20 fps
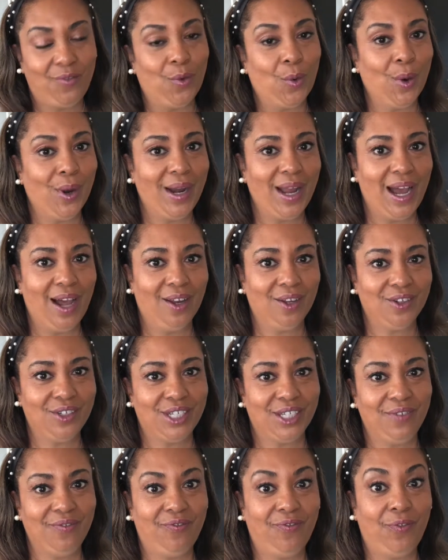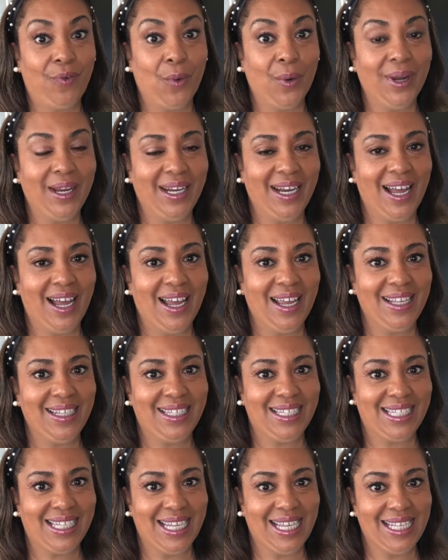
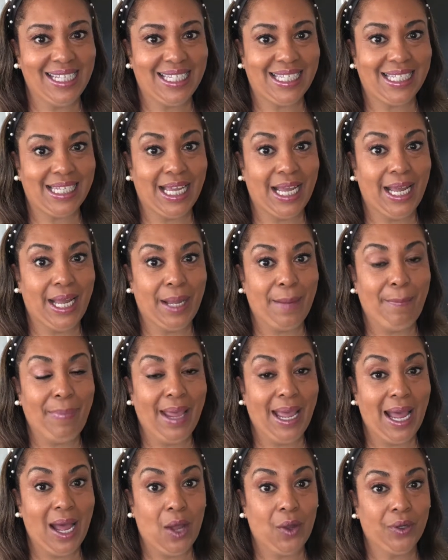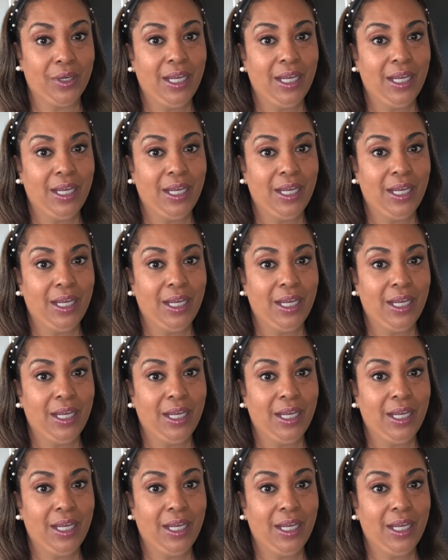$4.49 a pound.